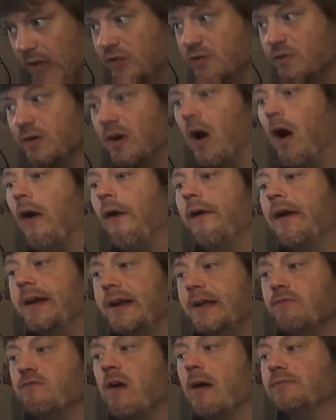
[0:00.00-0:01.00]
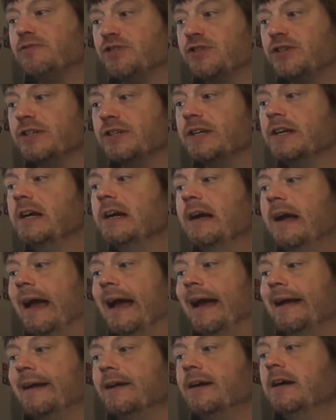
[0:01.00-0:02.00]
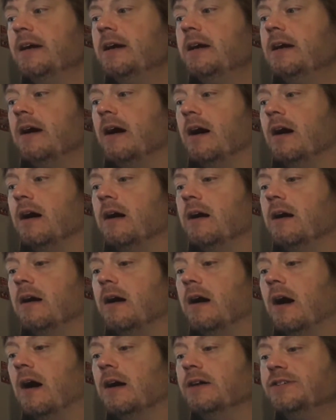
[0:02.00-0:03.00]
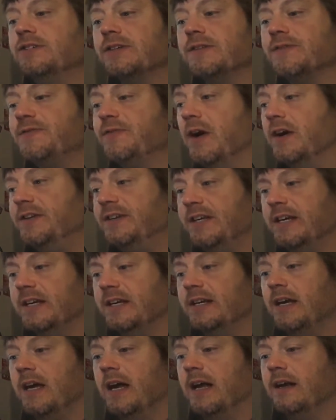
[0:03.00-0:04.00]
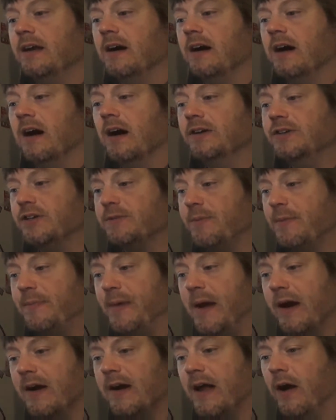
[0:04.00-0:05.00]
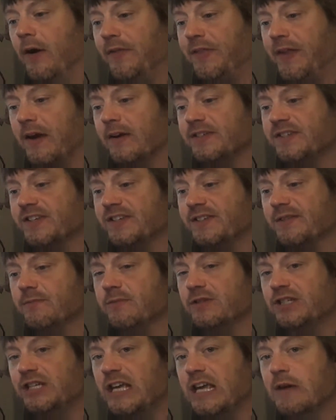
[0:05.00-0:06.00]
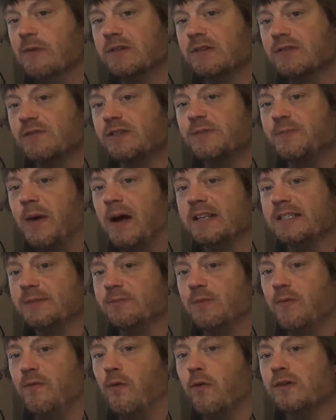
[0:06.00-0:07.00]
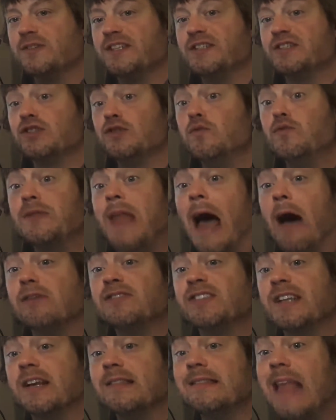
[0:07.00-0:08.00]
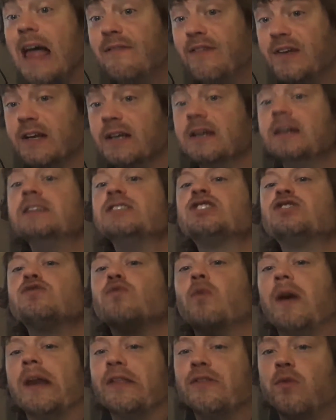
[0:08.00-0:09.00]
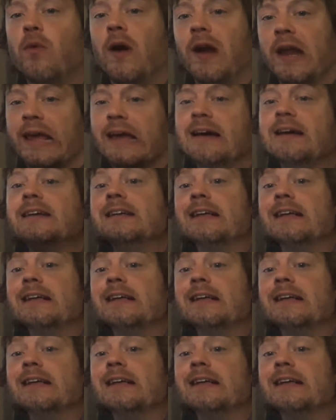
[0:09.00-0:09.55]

to an already ruptured and underfunded and underprepared healthcare system, which he was responsible for since 2011. It's 2020.